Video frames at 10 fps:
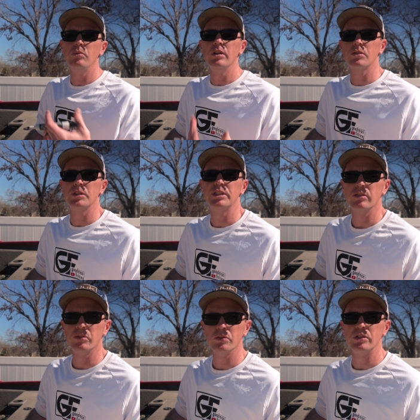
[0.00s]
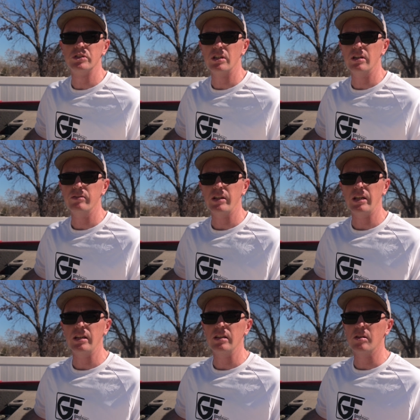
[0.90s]
you increase the voltage of
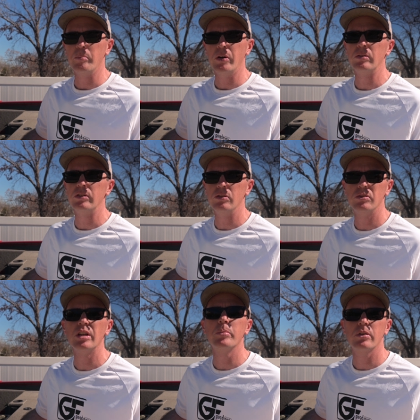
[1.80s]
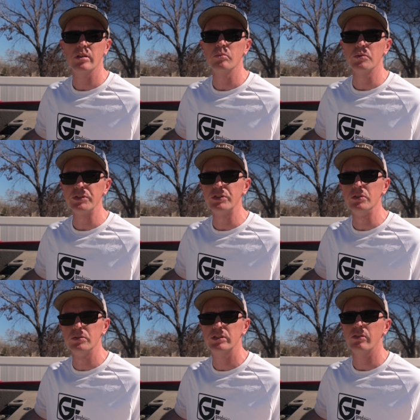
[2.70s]
a component, you typically
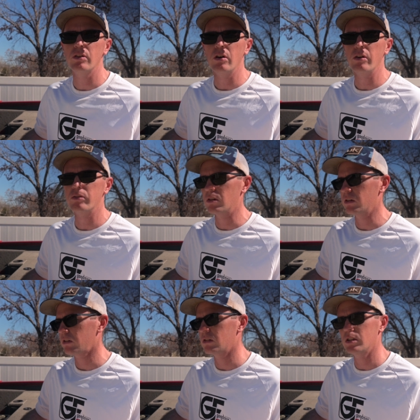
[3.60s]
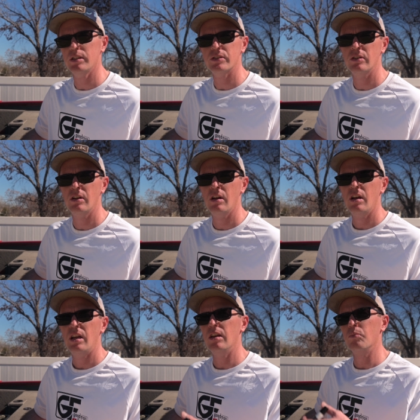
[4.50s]
reduce the overall current.
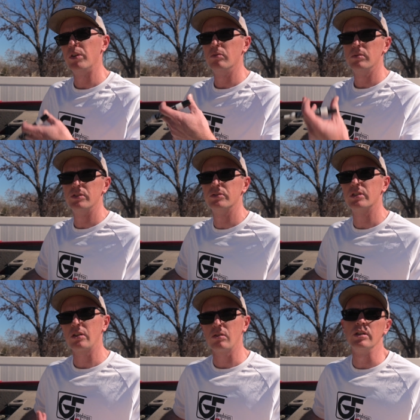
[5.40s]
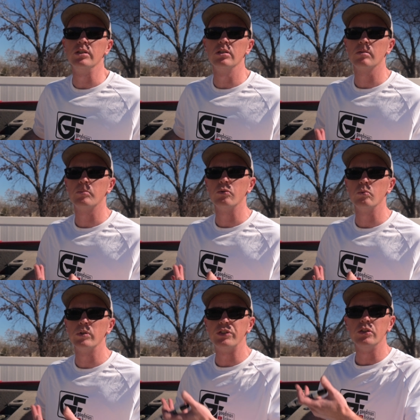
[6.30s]
And when you reduce the current, you can
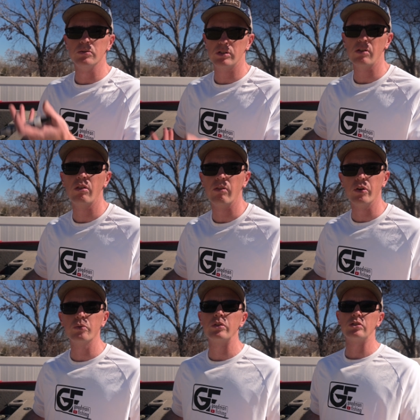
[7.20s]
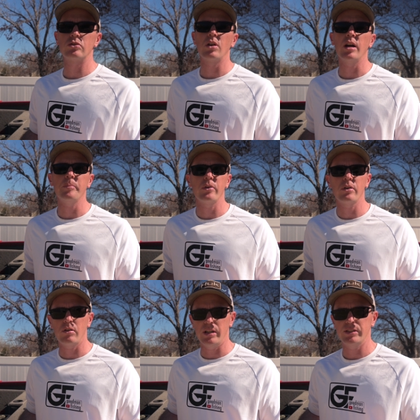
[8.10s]
reduce the voltage drop
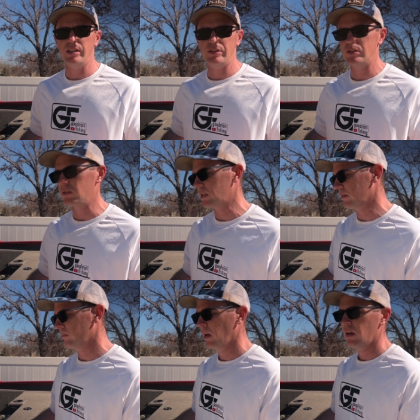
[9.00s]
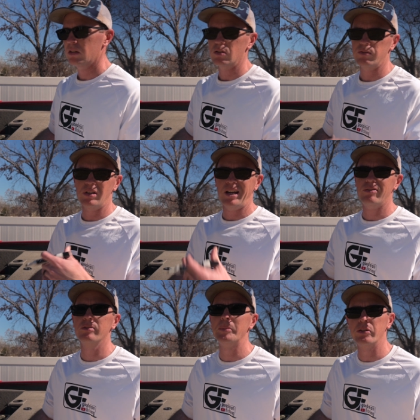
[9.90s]
across that circuit. So if you're not
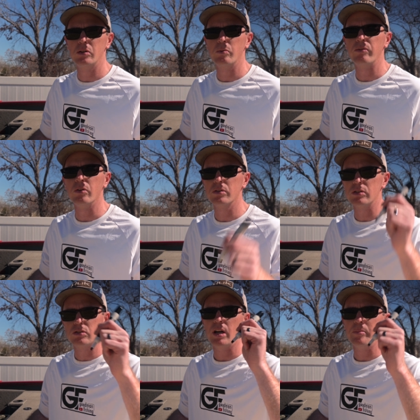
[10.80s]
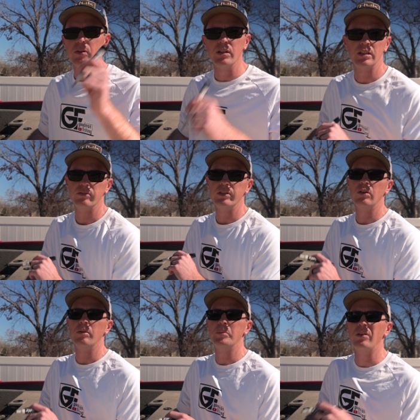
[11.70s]
familiar with voltage drop, I'll link a
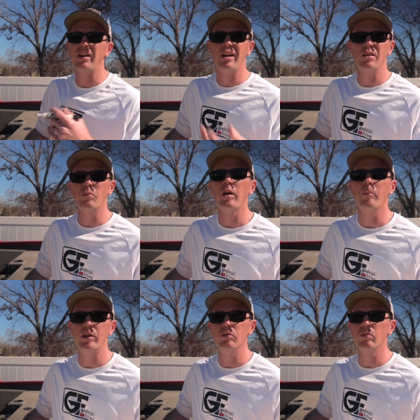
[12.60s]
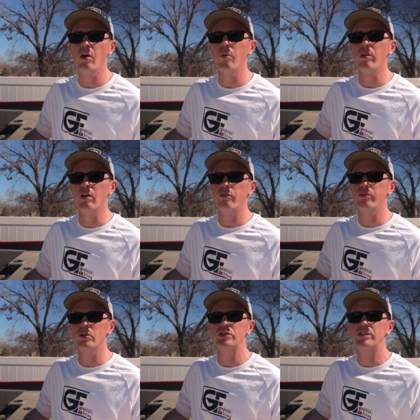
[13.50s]
video up here. I kind of recommend you go there
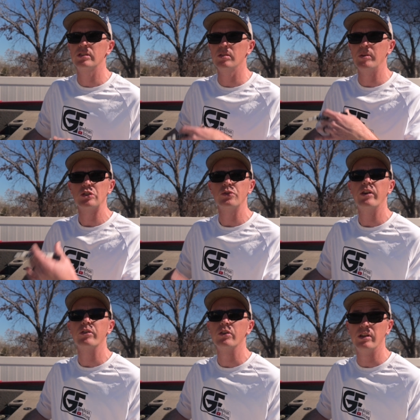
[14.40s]
first to make sure you have a good